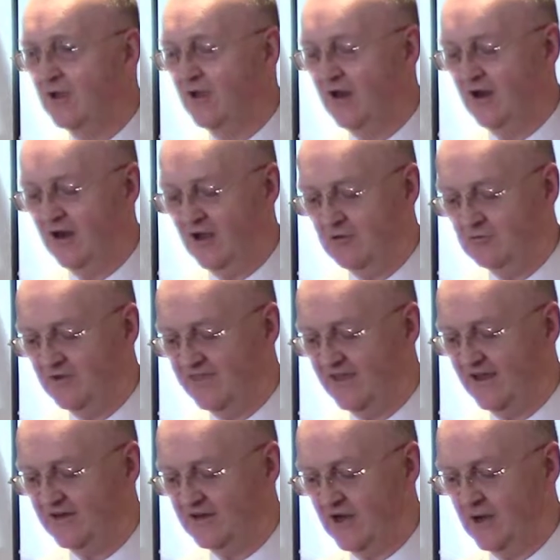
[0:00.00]
Along with
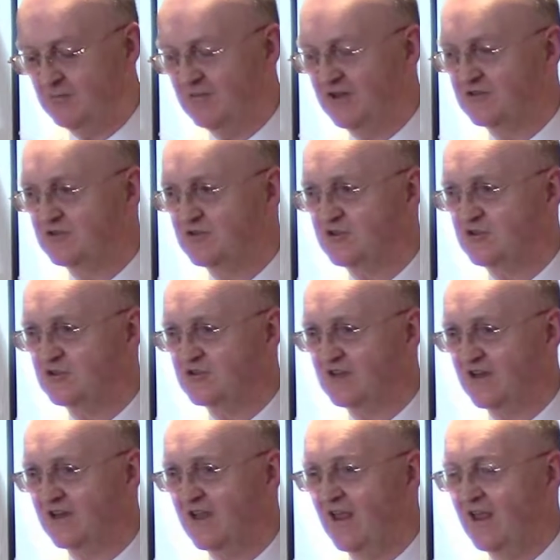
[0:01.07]
that, I'm
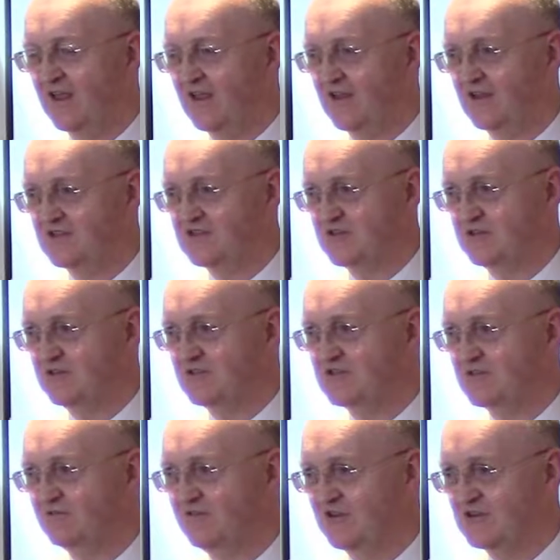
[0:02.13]
introducing a series
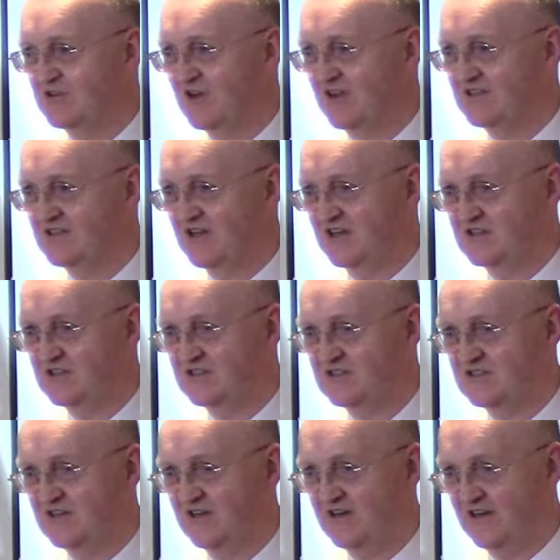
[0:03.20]
of
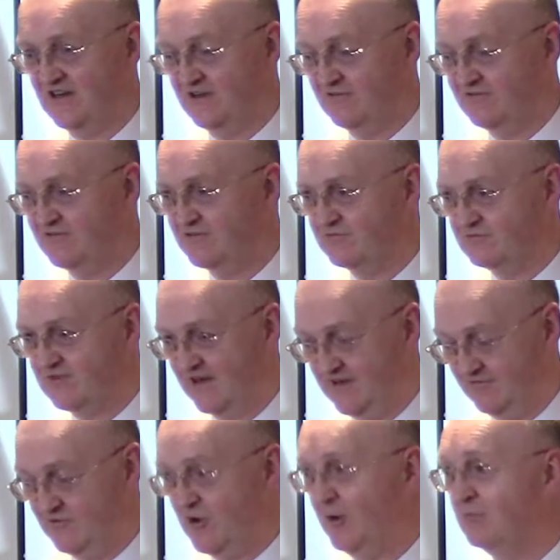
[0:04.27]
visualizations that
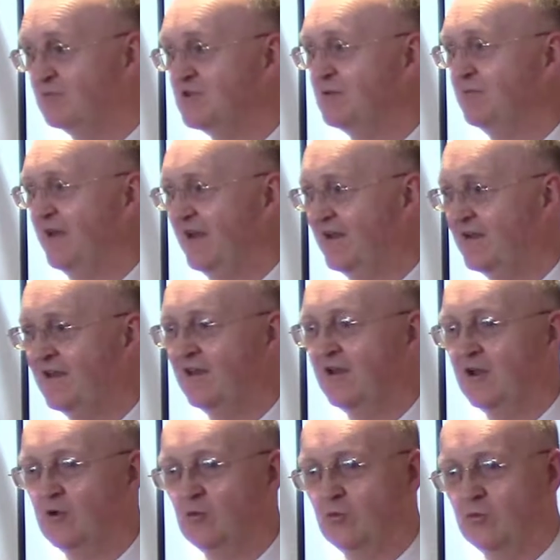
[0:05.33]
have come to me,
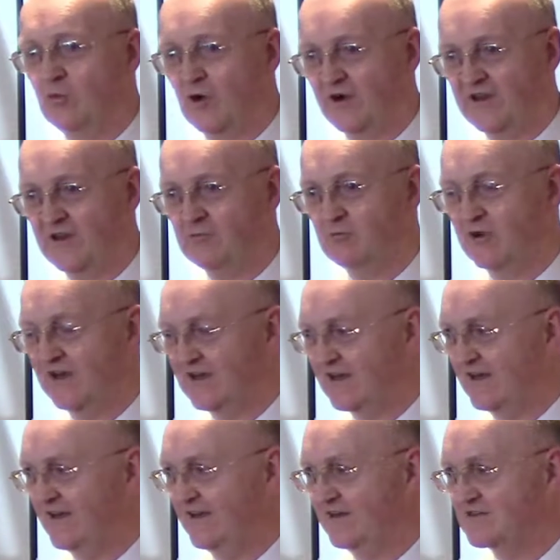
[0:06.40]
working with
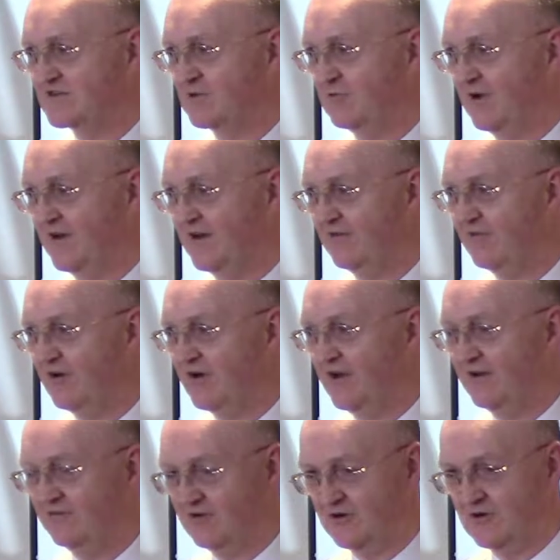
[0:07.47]
clients or whatever. I
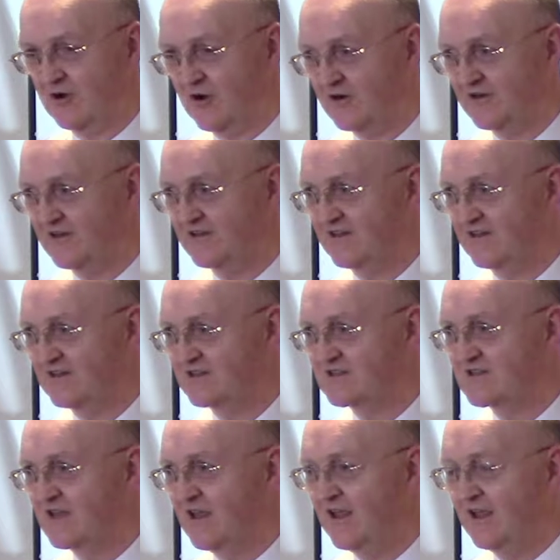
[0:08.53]
have recorded
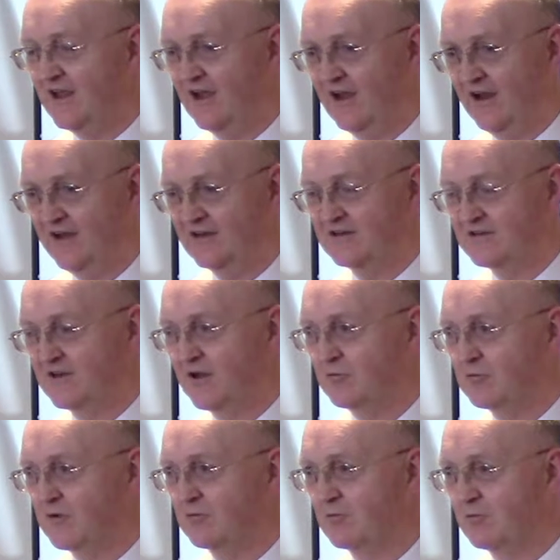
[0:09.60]
these, and
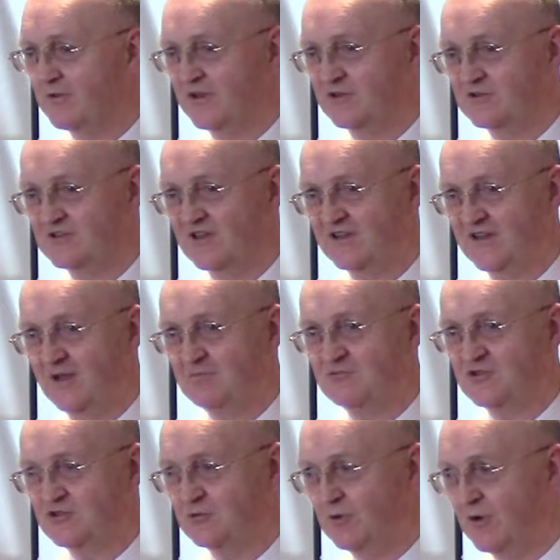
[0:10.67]
we will be using them
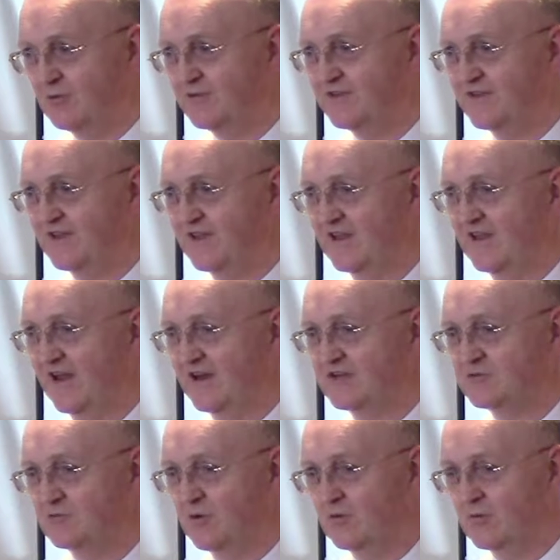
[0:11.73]
throughout the
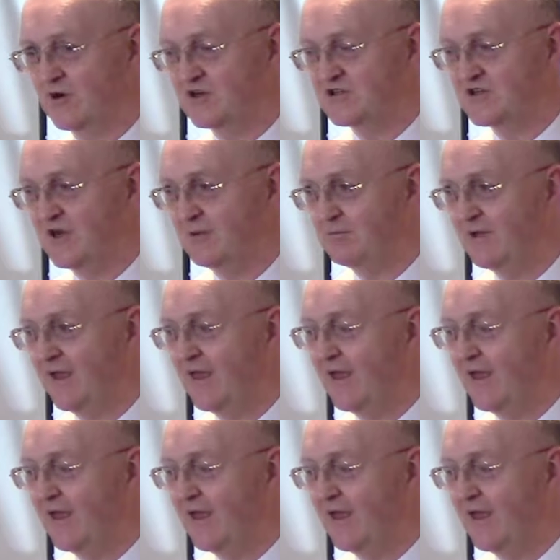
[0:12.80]
actual workshop.